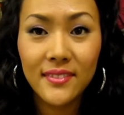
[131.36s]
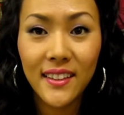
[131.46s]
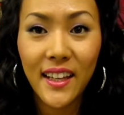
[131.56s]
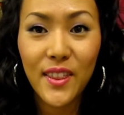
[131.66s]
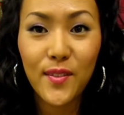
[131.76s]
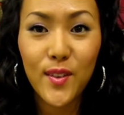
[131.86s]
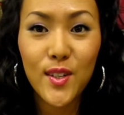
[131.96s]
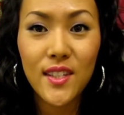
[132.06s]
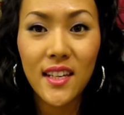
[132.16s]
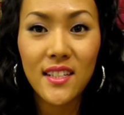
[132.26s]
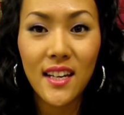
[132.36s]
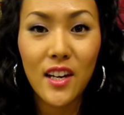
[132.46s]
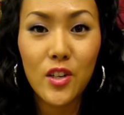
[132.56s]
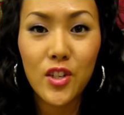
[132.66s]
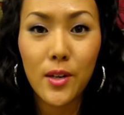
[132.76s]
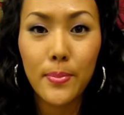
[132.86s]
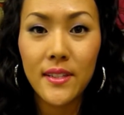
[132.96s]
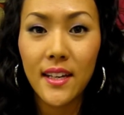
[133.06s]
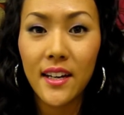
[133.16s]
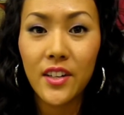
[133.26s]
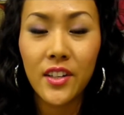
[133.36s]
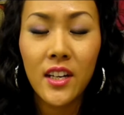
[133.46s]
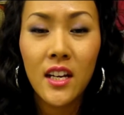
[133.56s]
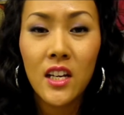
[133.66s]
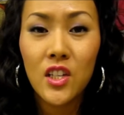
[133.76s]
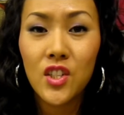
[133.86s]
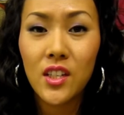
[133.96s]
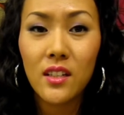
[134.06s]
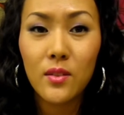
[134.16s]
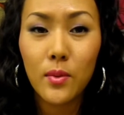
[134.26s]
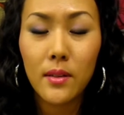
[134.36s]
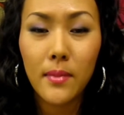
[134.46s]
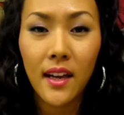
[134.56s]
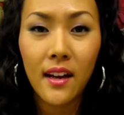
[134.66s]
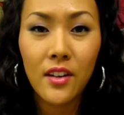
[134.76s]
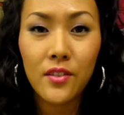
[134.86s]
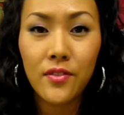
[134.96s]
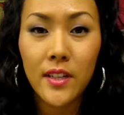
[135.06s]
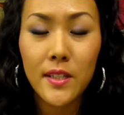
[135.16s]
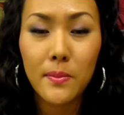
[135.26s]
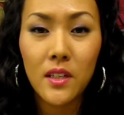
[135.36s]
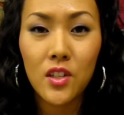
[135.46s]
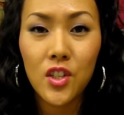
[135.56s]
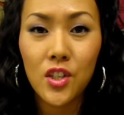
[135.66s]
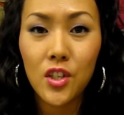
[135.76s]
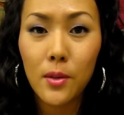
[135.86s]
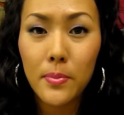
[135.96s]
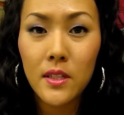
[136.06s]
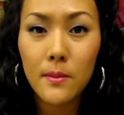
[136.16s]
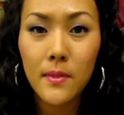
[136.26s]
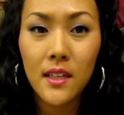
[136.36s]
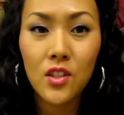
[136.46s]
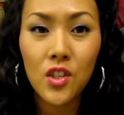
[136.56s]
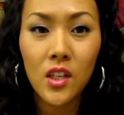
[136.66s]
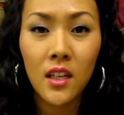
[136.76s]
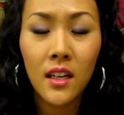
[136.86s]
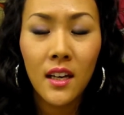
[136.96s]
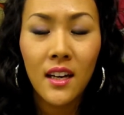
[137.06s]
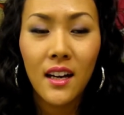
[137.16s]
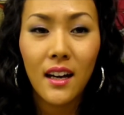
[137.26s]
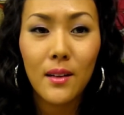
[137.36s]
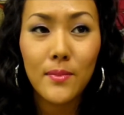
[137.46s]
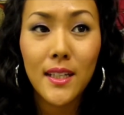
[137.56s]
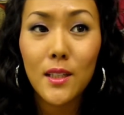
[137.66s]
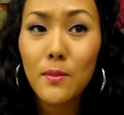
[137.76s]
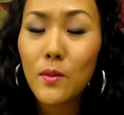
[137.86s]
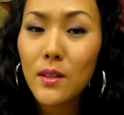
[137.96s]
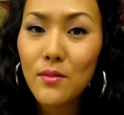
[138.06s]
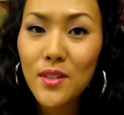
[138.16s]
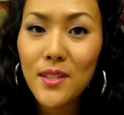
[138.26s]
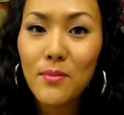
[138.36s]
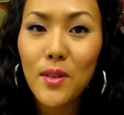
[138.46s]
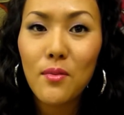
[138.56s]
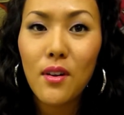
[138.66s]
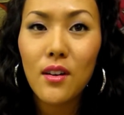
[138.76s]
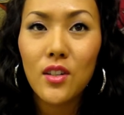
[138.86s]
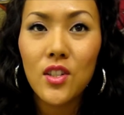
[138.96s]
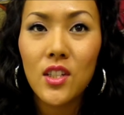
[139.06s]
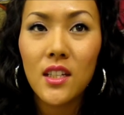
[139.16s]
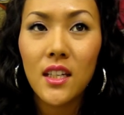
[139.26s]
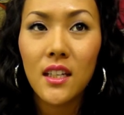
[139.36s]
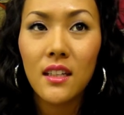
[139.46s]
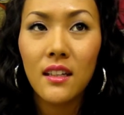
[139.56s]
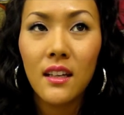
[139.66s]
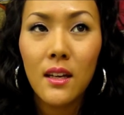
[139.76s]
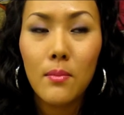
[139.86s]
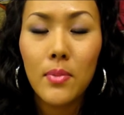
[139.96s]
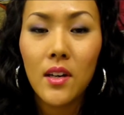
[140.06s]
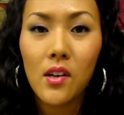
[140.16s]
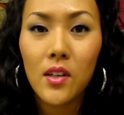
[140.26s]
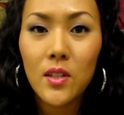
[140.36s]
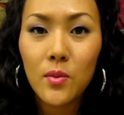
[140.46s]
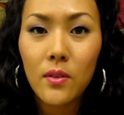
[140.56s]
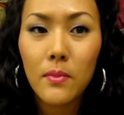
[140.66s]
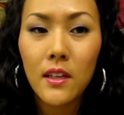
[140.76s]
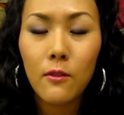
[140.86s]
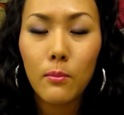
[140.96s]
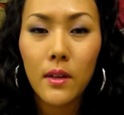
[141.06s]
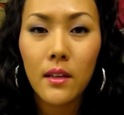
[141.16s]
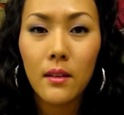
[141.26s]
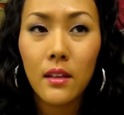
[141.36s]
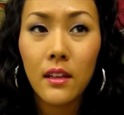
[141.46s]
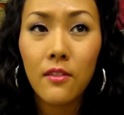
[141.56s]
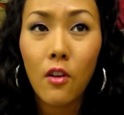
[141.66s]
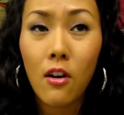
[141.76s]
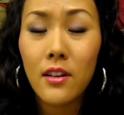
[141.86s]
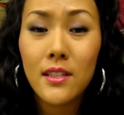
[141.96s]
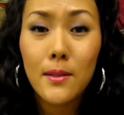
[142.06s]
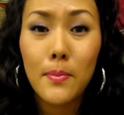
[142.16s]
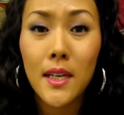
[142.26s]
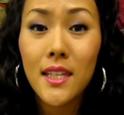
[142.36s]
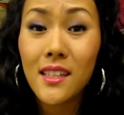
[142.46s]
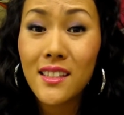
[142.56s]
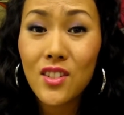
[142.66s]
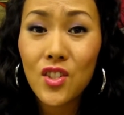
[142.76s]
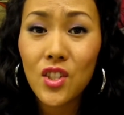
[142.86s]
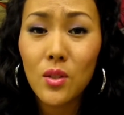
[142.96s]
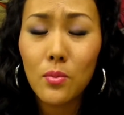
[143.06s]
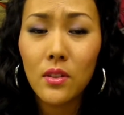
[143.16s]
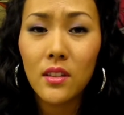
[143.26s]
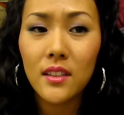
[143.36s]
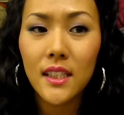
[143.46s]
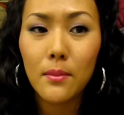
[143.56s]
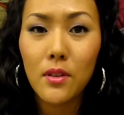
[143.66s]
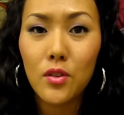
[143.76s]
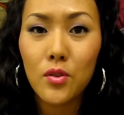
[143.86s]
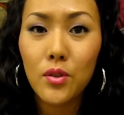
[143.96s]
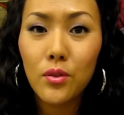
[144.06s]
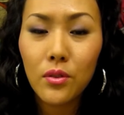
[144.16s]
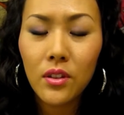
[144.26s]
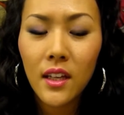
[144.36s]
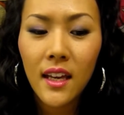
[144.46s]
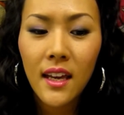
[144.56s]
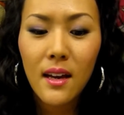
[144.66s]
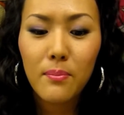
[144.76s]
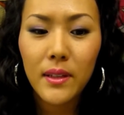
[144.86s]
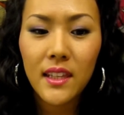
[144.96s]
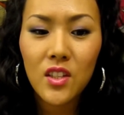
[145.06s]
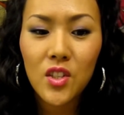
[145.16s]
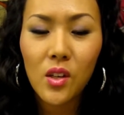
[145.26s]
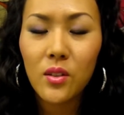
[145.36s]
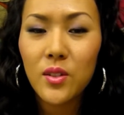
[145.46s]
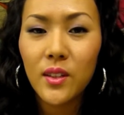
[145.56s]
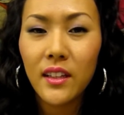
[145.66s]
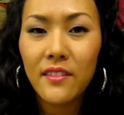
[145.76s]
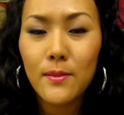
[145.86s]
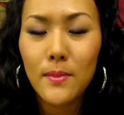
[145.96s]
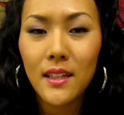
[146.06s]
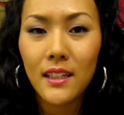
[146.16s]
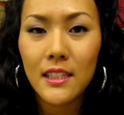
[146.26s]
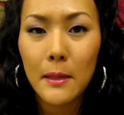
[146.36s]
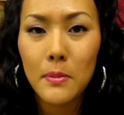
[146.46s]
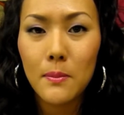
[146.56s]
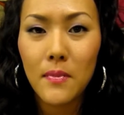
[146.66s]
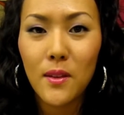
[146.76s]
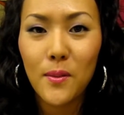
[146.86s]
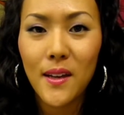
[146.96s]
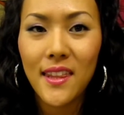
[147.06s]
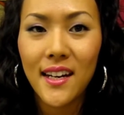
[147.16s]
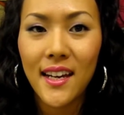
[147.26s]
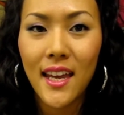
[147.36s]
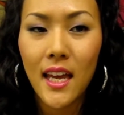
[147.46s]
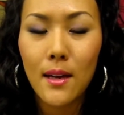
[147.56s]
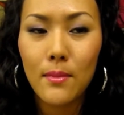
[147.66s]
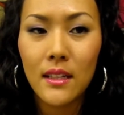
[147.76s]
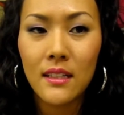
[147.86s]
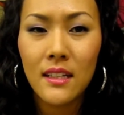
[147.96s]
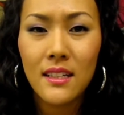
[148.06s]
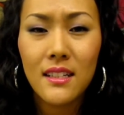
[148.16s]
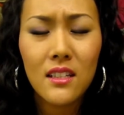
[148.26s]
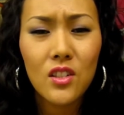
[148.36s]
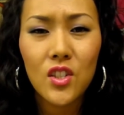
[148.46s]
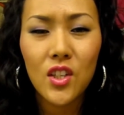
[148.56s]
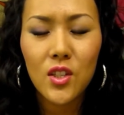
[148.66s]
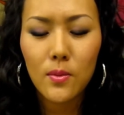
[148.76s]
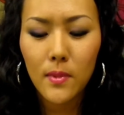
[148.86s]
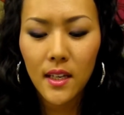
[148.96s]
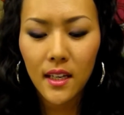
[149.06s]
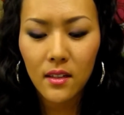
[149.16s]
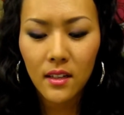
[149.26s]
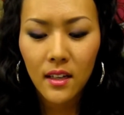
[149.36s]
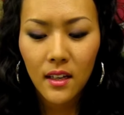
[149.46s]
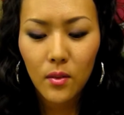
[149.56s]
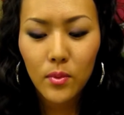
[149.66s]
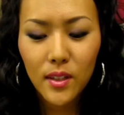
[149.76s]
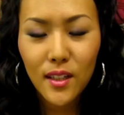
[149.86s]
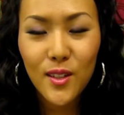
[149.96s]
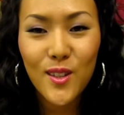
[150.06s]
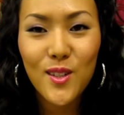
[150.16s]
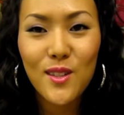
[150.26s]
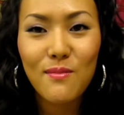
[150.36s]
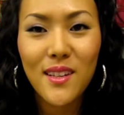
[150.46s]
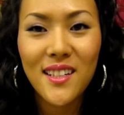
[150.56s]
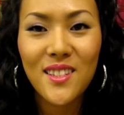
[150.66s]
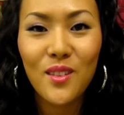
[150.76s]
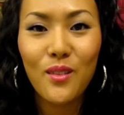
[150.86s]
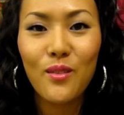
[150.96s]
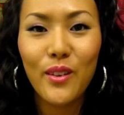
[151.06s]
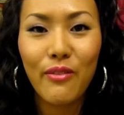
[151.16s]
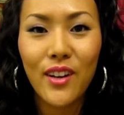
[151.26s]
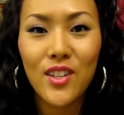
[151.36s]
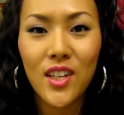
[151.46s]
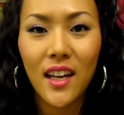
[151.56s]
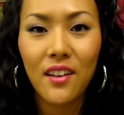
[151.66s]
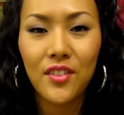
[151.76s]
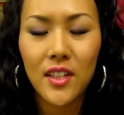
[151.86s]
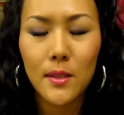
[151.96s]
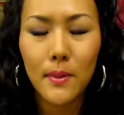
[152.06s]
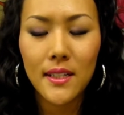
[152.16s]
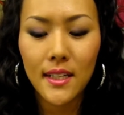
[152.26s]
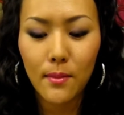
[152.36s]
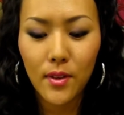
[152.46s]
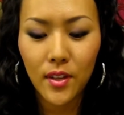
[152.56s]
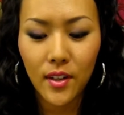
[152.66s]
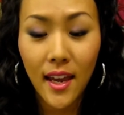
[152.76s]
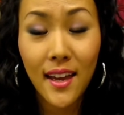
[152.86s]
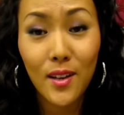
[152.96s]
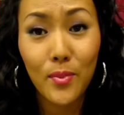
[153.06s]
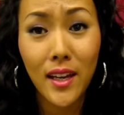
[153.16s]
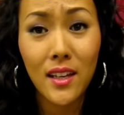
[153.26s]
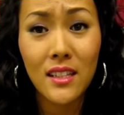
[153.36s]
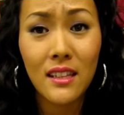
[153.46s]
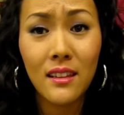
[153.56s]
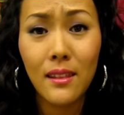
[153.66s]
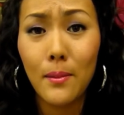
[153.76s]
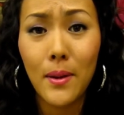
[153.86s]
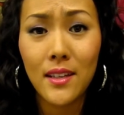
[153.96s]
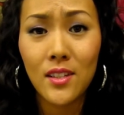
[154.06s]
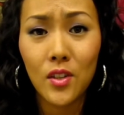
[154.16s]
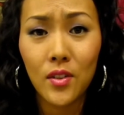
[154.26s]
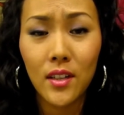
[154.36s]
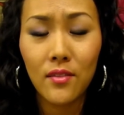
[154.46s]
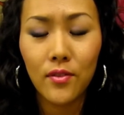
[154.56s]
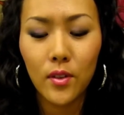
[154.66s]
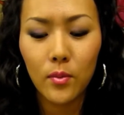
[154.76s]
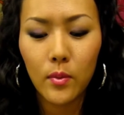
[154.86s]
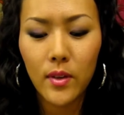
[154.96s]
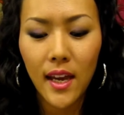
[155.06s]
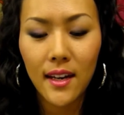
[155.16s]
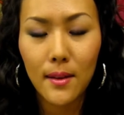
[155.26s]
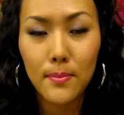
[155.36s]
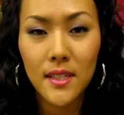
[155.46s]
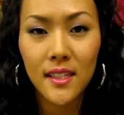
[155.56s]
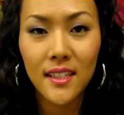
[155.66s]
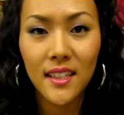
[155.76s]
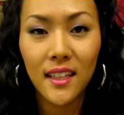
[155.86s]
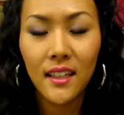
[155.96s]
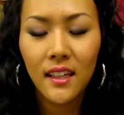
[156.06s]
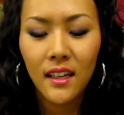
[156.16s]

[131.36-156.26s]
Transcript: Like the verse says, iron sharpens iron. She is one of my iron friends because she sharpens me. She um, tells me when I'm doing something wrong. She can be honest with me, give my give honest opinions. She will tell me the truth, but then she also loves me and accepts me the way that I am and doesn't judge me and really encourages me. And it's so refreshing after I spend time with her. And we ate the best Korean food. Well, we ate at B C D.